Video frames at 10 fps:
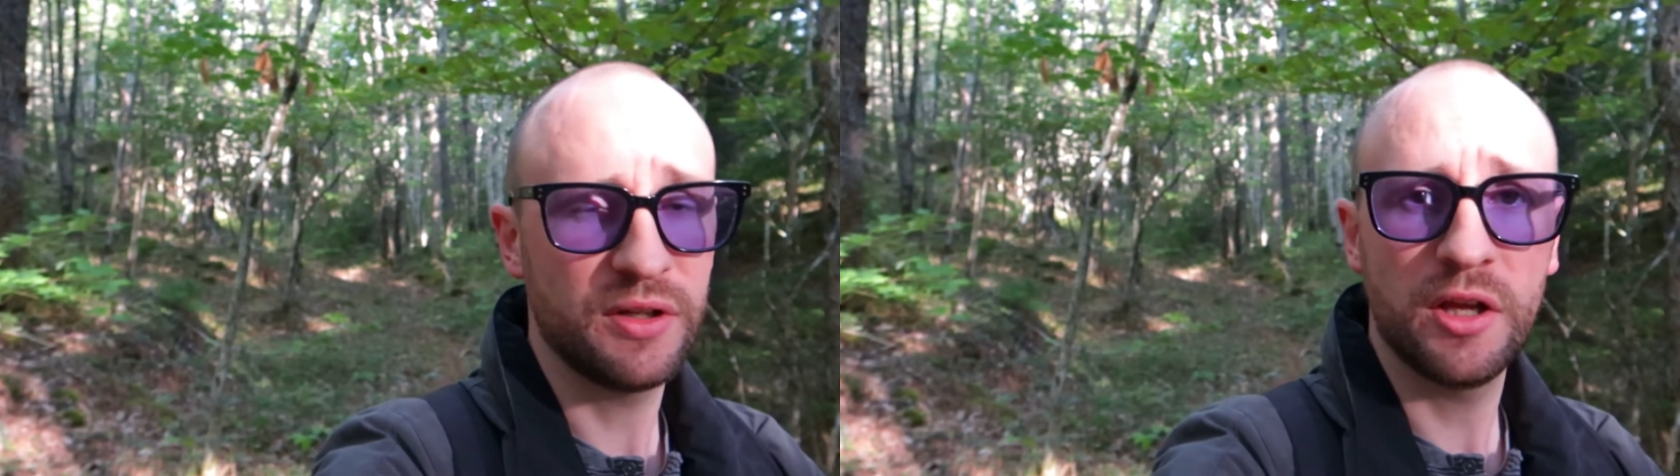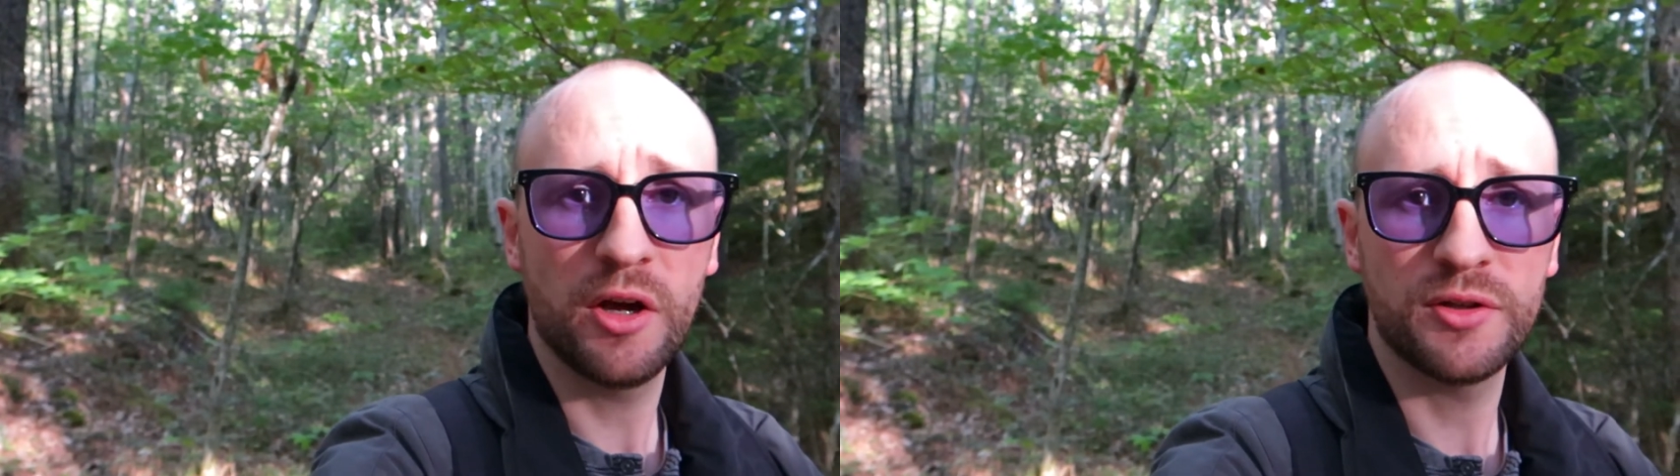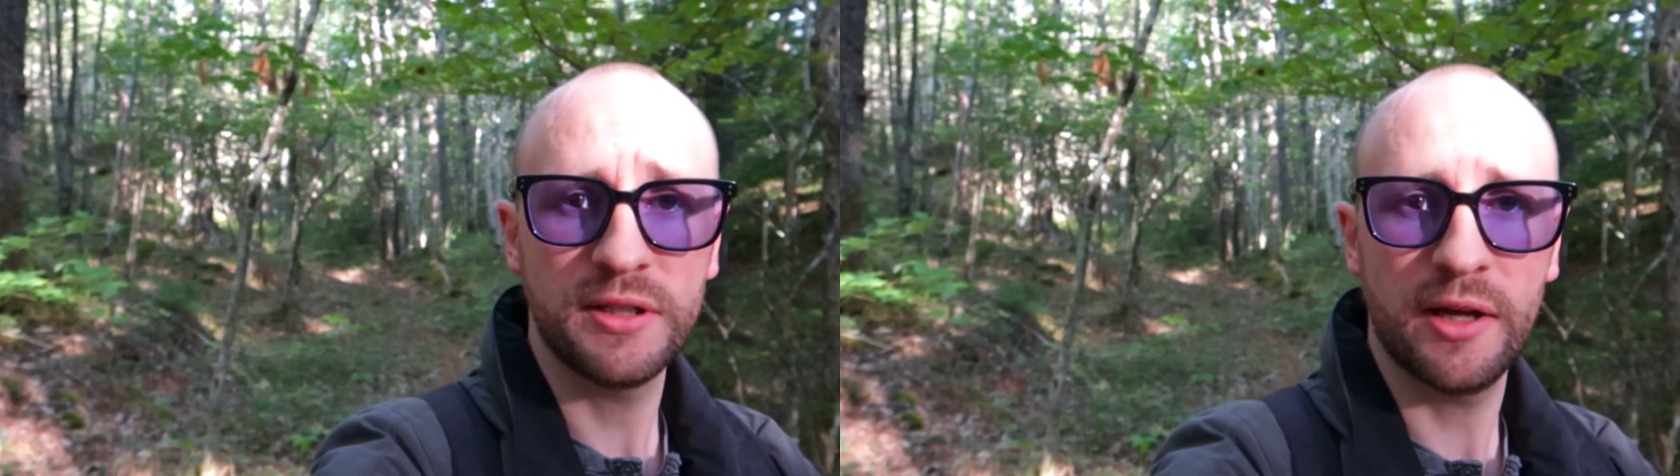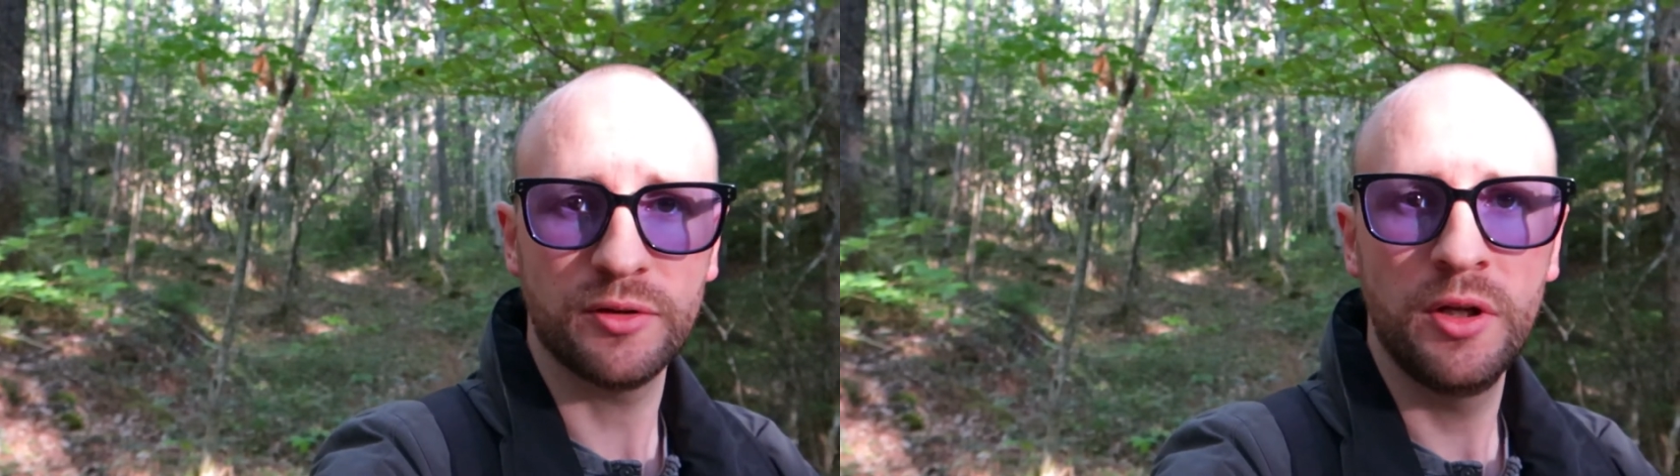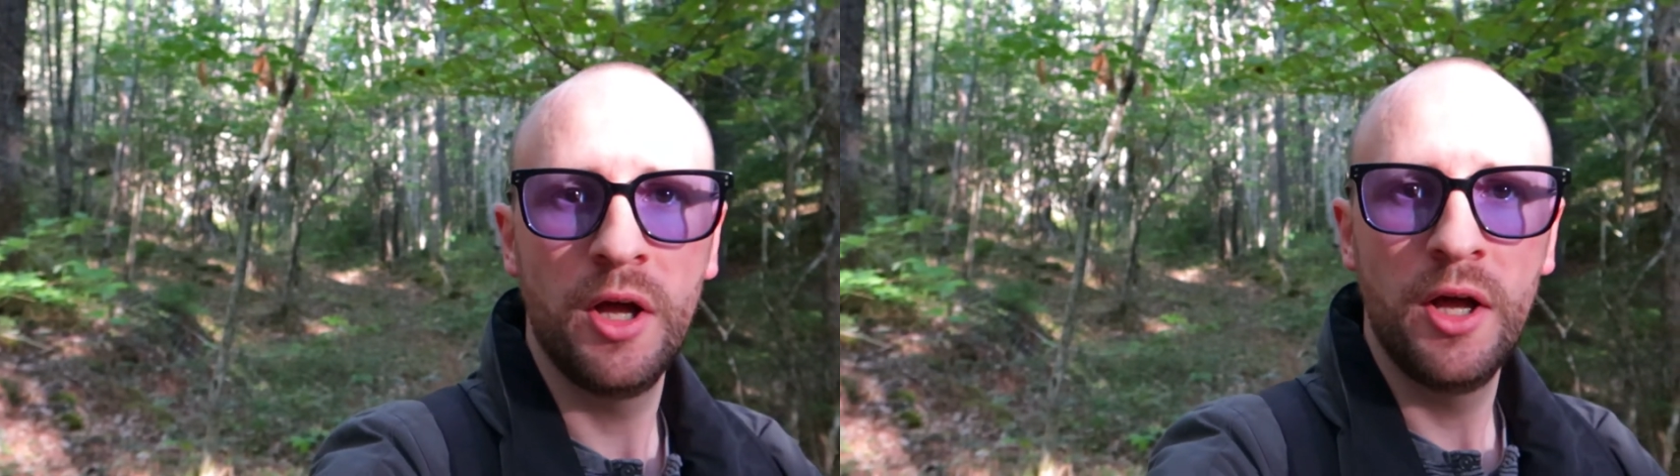videos and
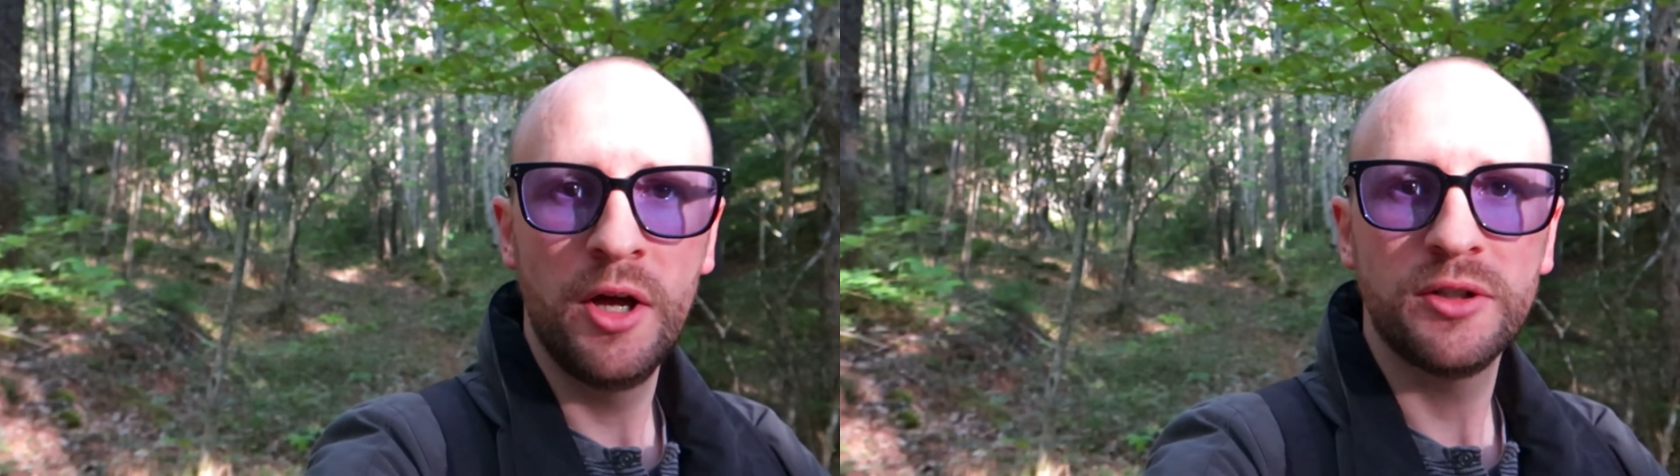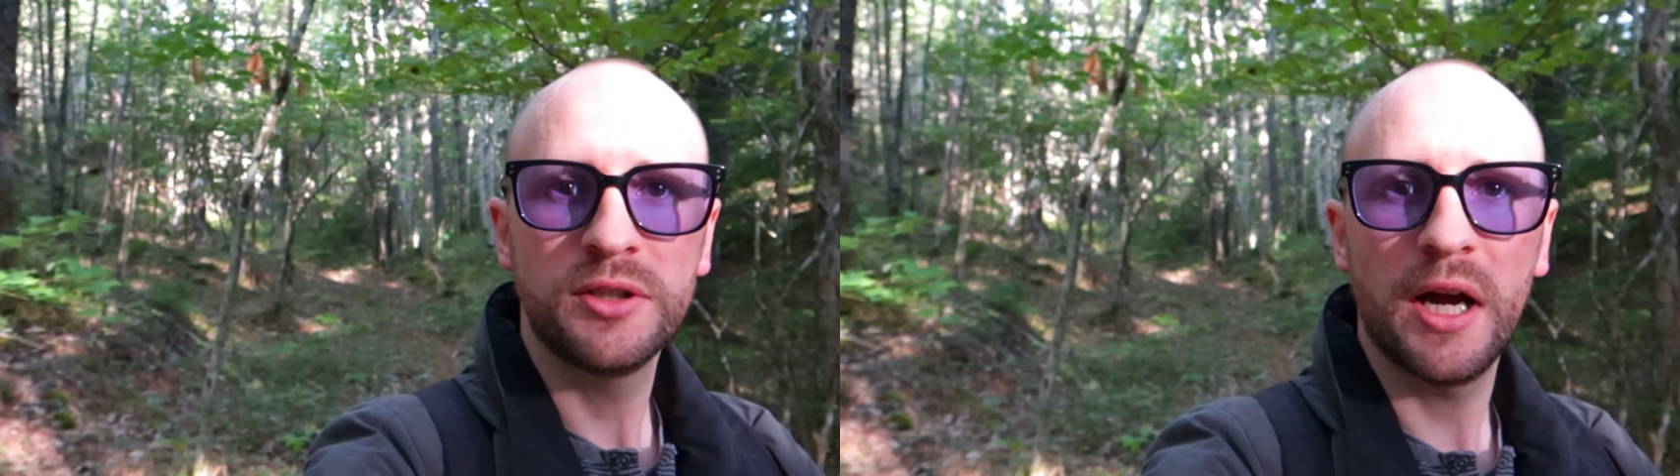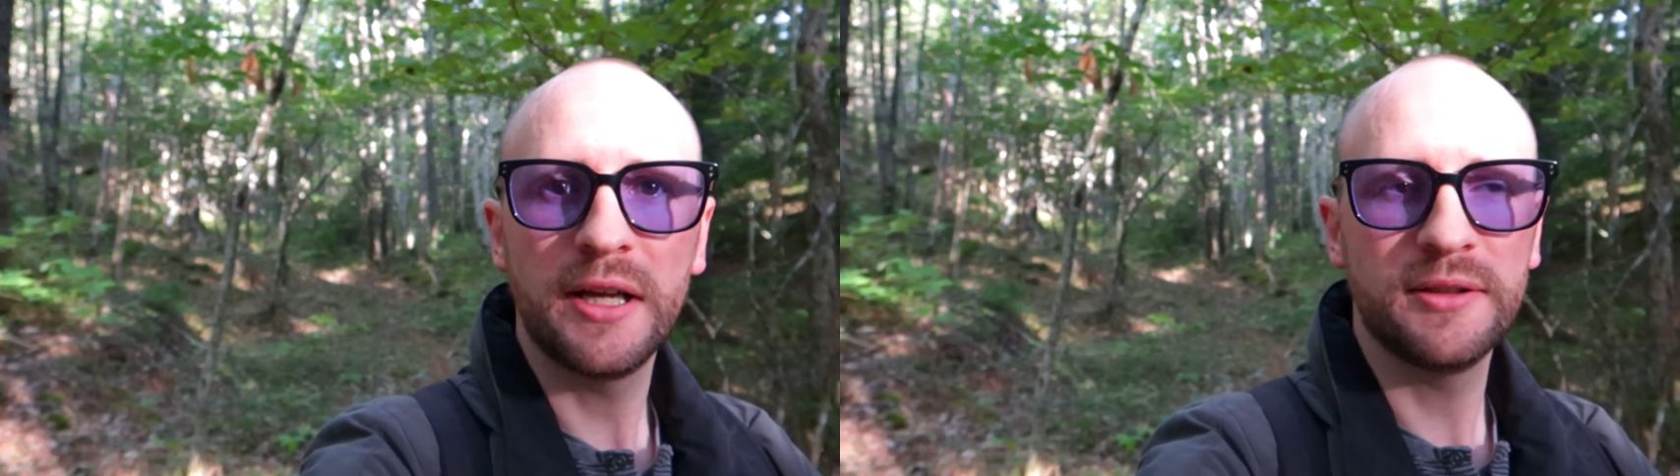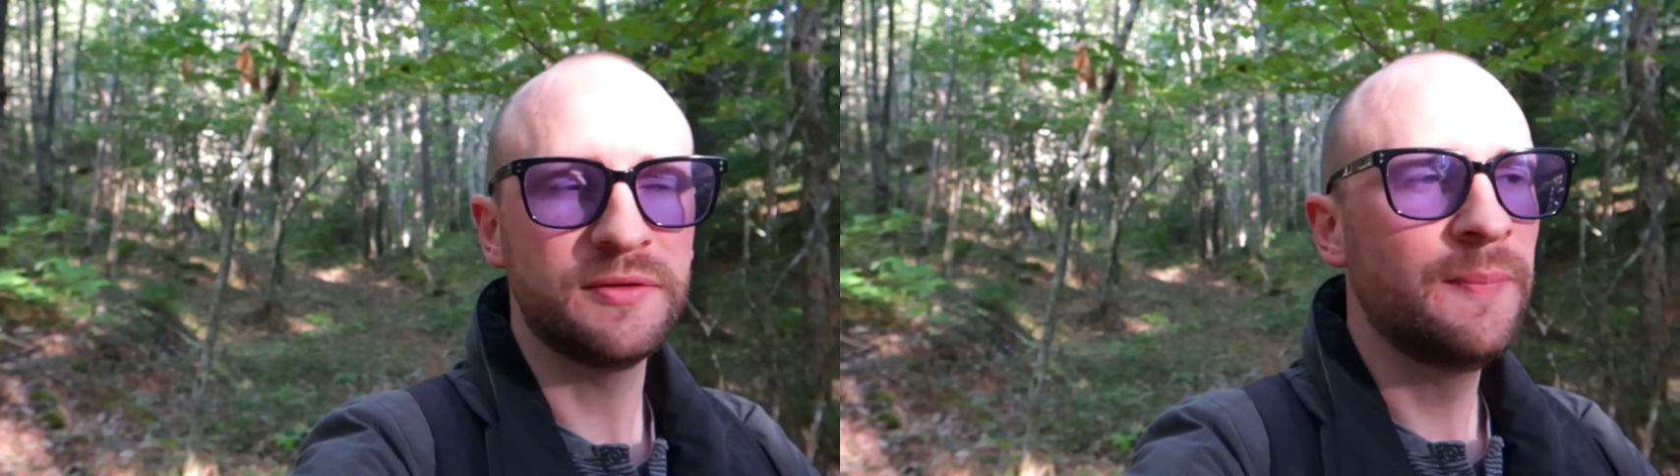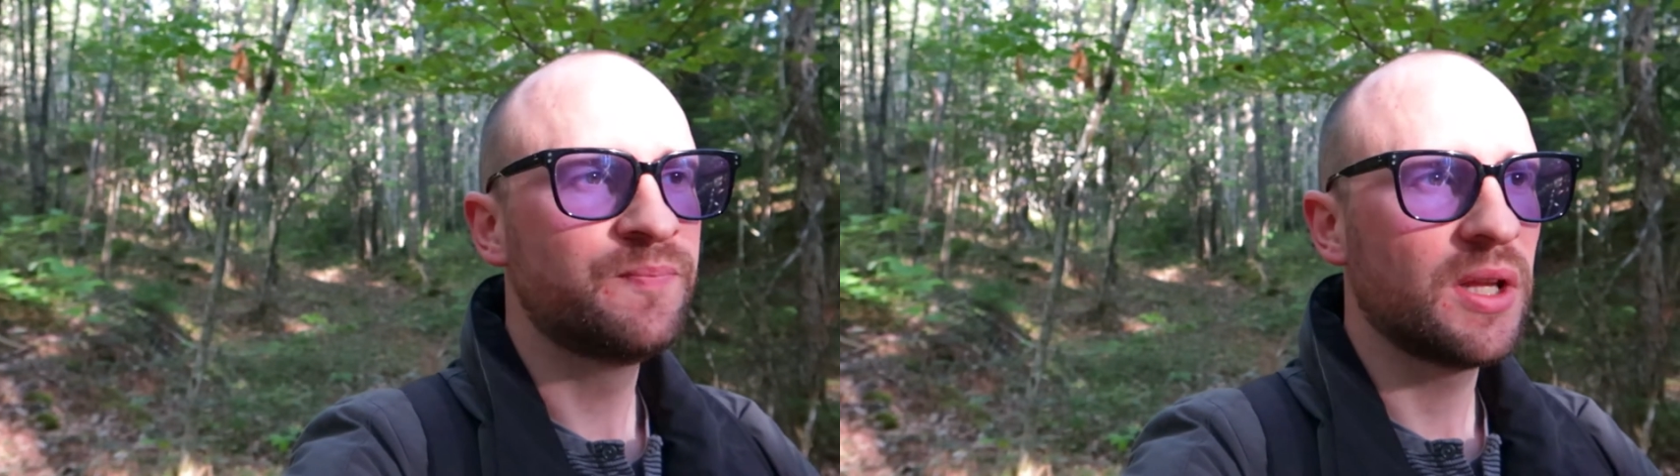how to kind of